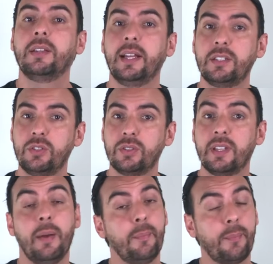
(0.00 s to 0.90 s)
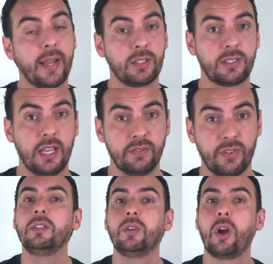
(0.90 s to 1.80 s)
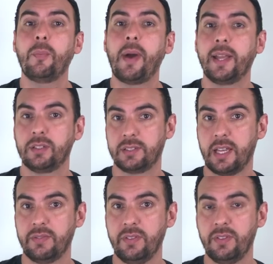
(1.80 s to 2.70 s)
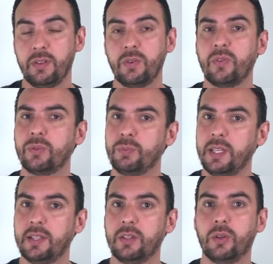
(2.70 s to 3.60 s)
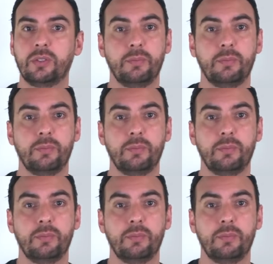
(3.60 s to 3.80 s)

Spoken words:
Let's use a minor 7th. Your minor 7th will be the note